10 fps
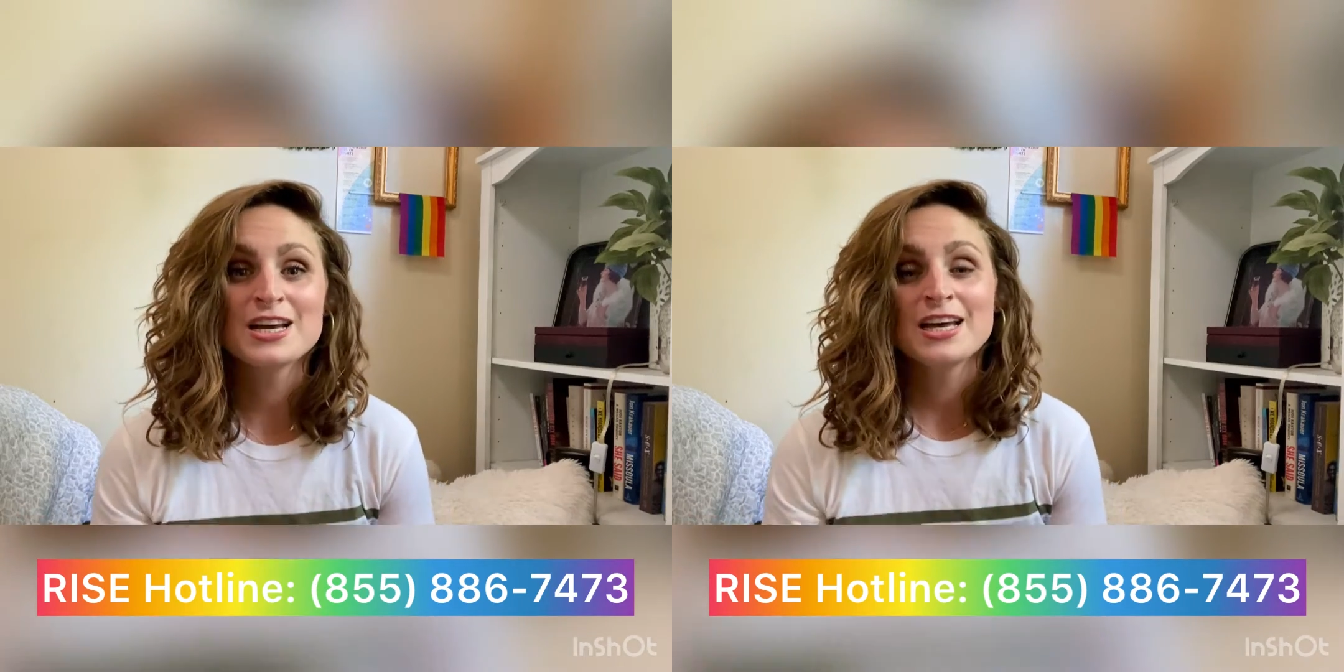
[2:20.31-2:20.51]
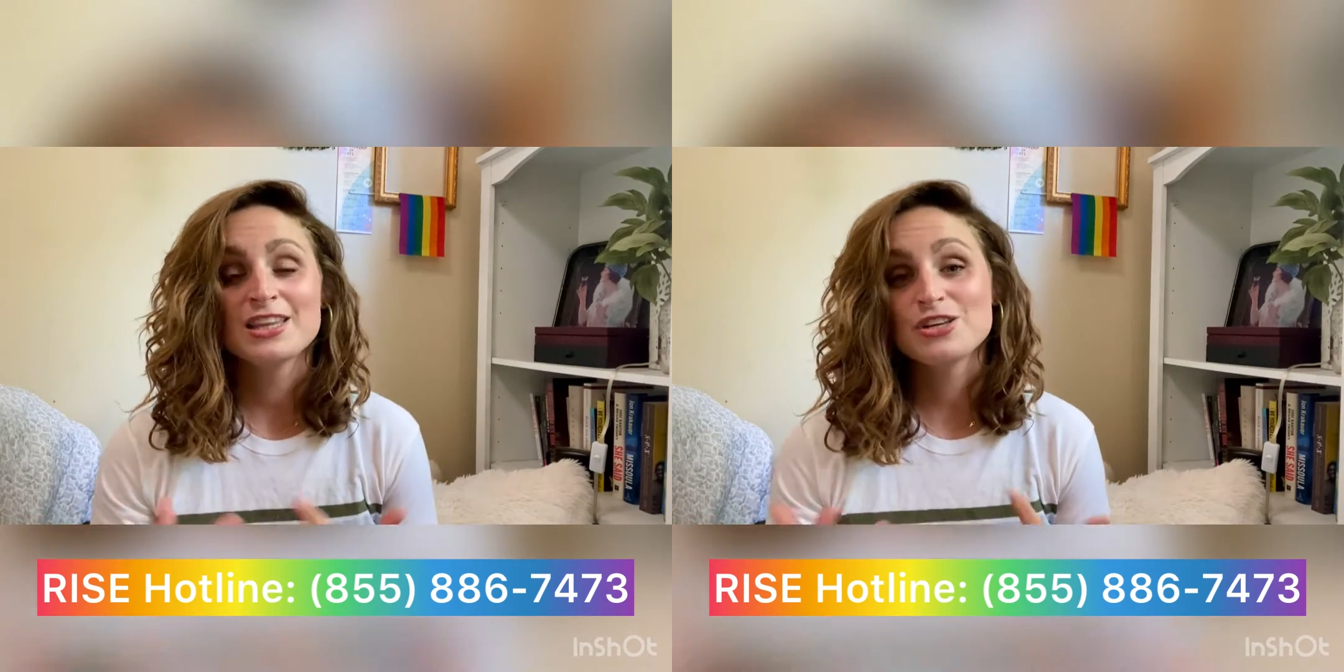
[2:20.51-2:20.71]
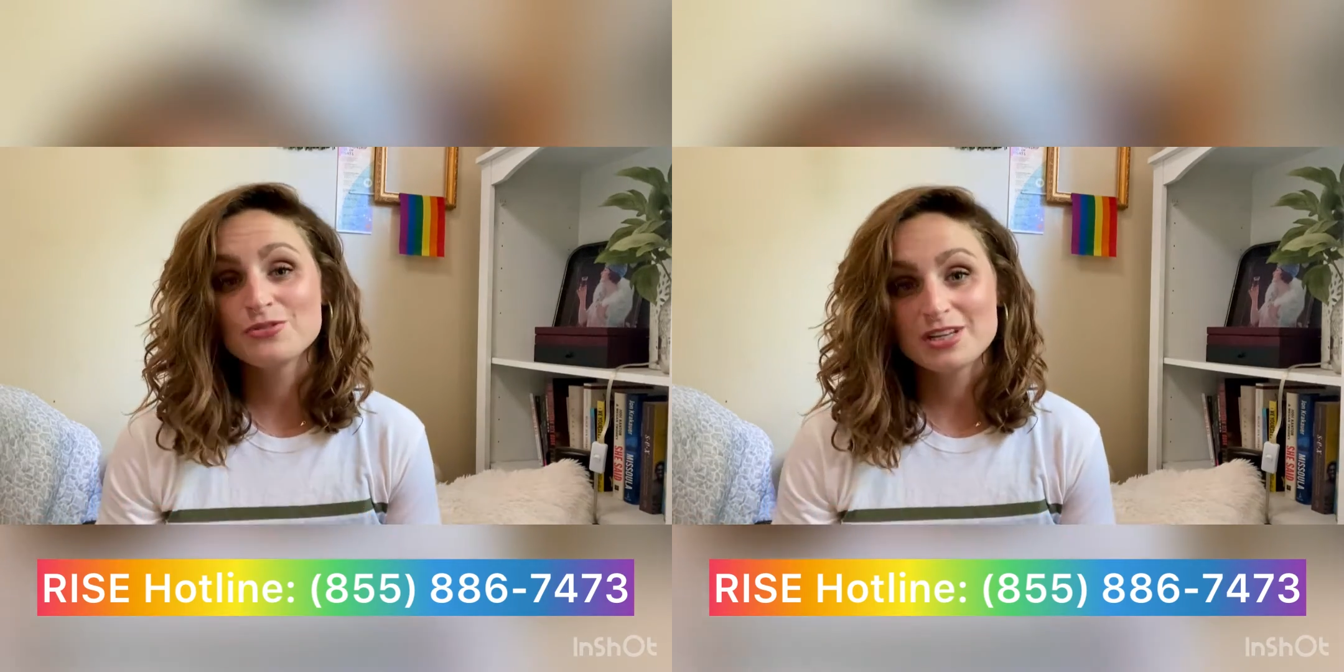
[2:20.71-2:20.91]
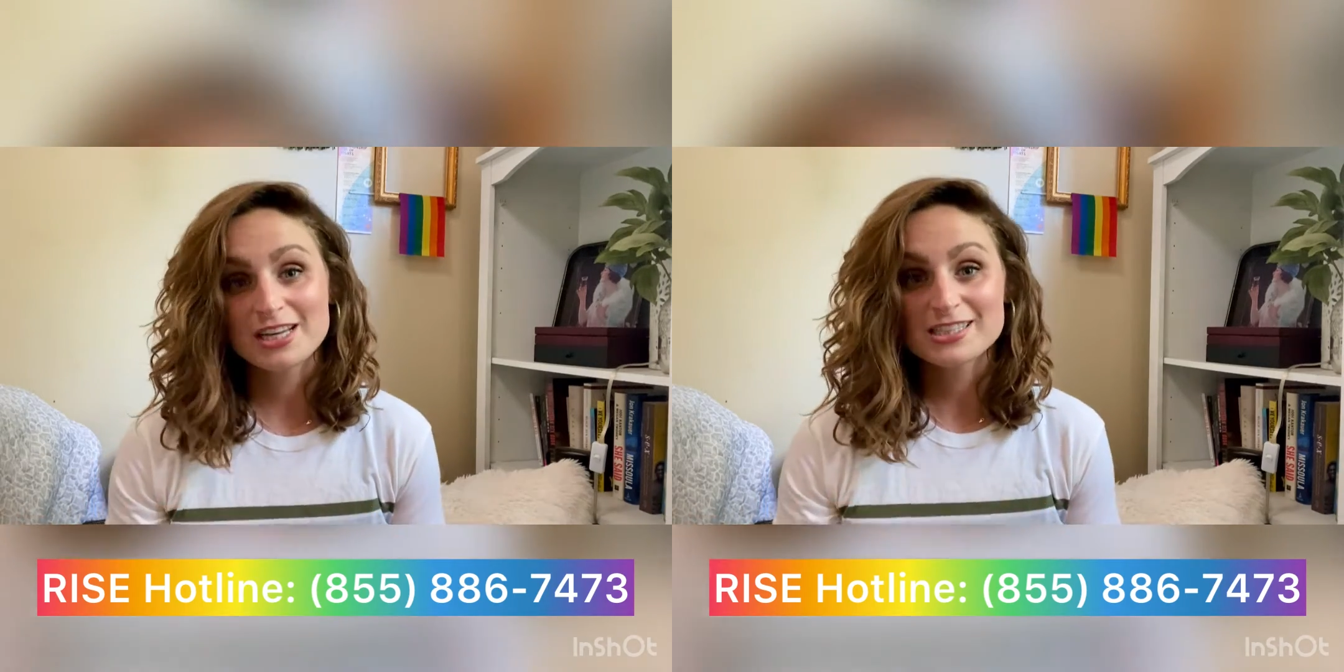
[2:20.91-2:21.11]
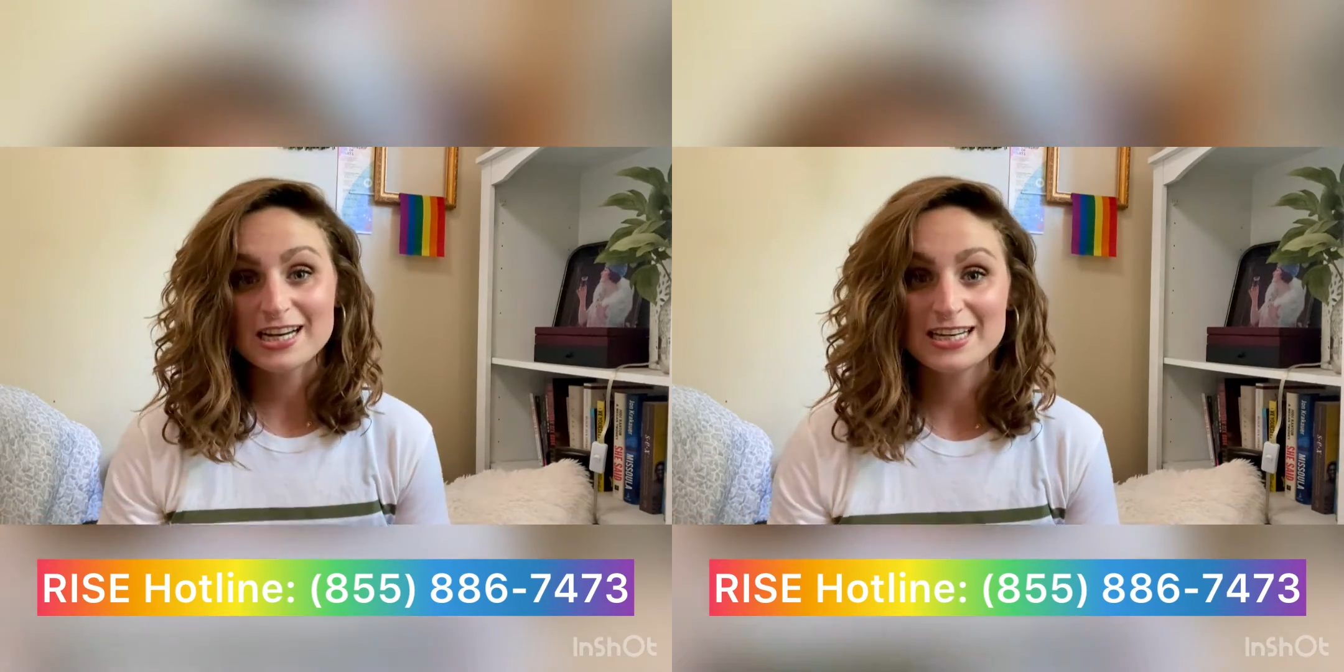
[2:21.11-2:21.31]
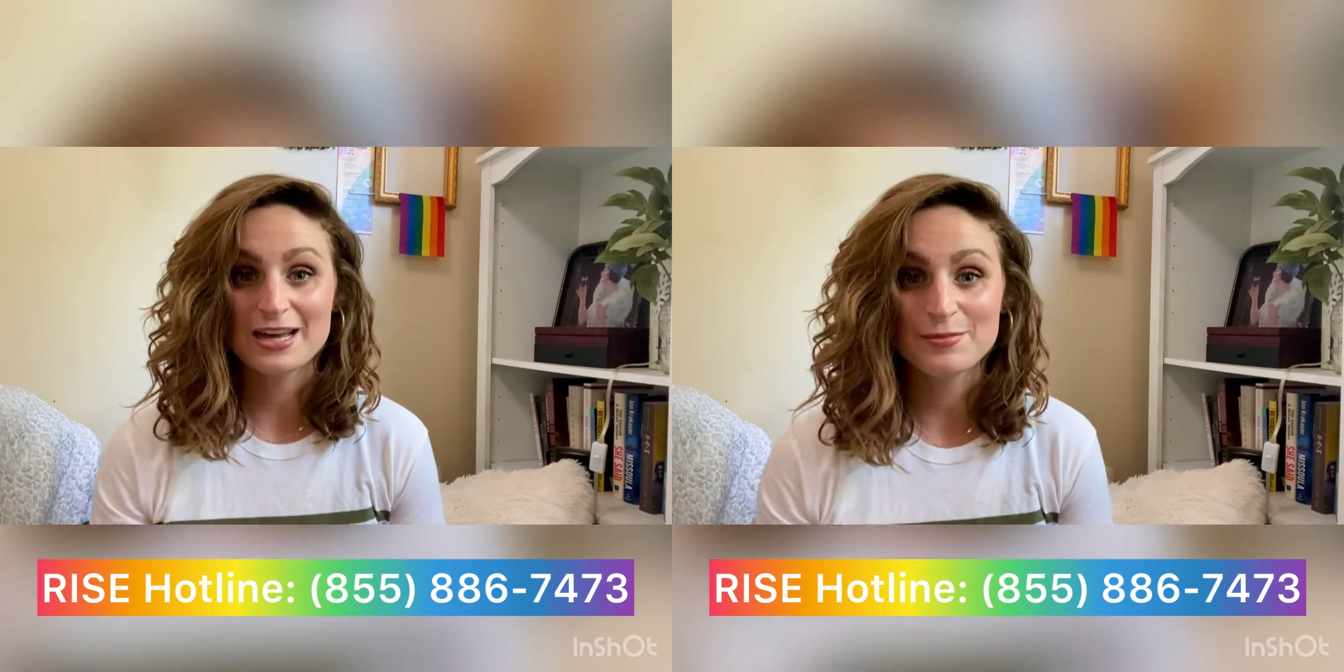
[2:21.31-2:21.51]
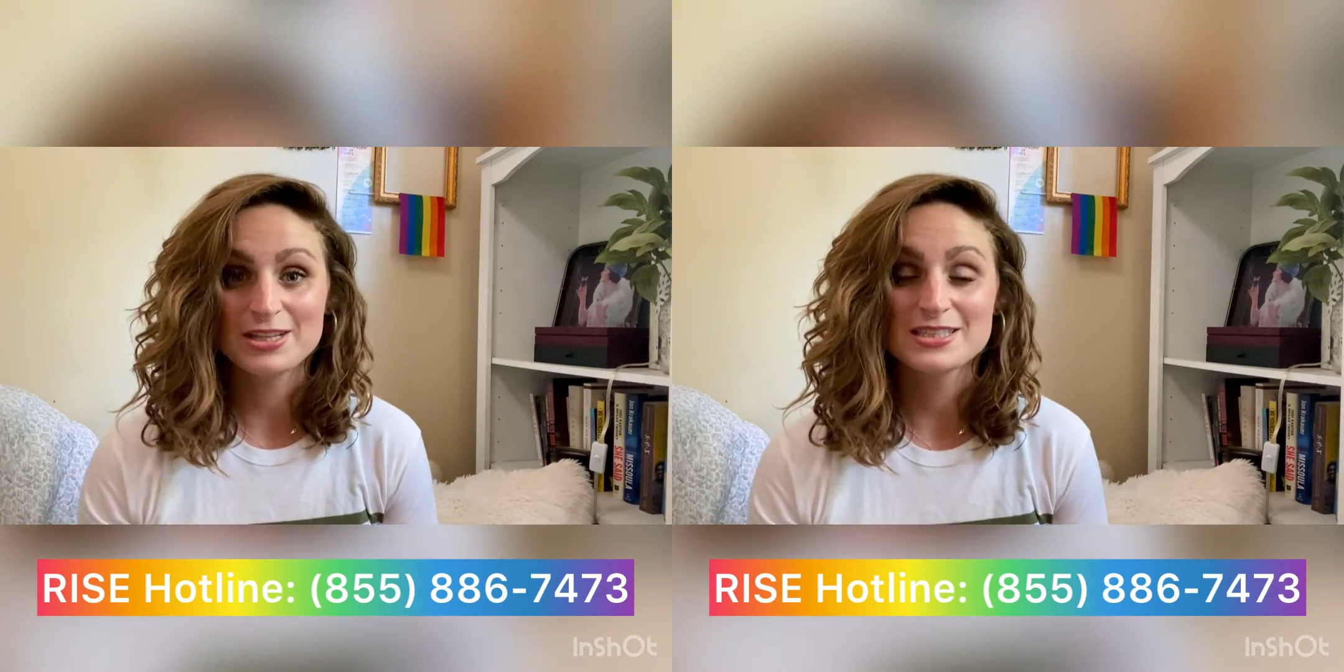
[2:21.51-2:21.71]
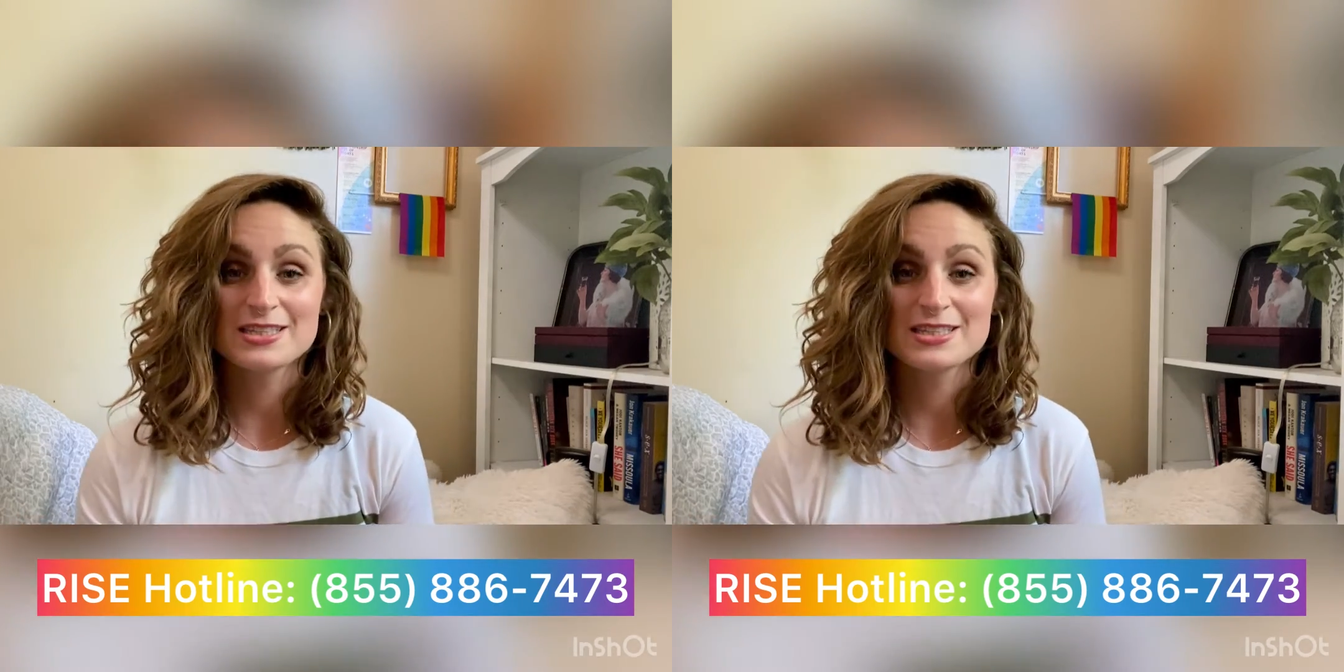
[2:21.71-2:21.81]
the unique dynamics